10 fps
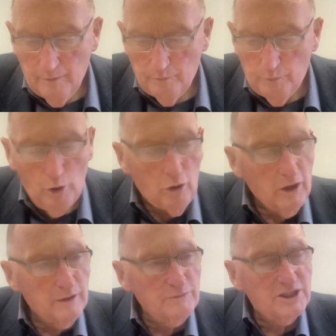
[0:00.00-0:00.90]
Paul
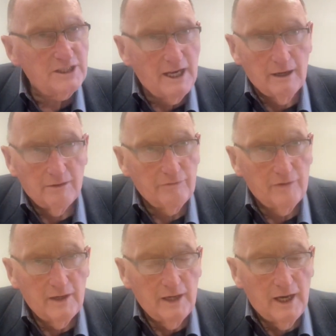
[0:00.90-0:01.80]
himself
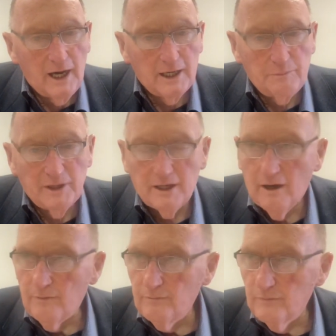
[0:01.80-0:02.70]
had
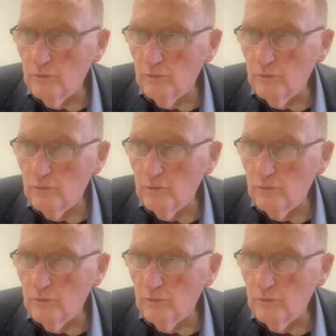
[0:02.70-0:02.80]
become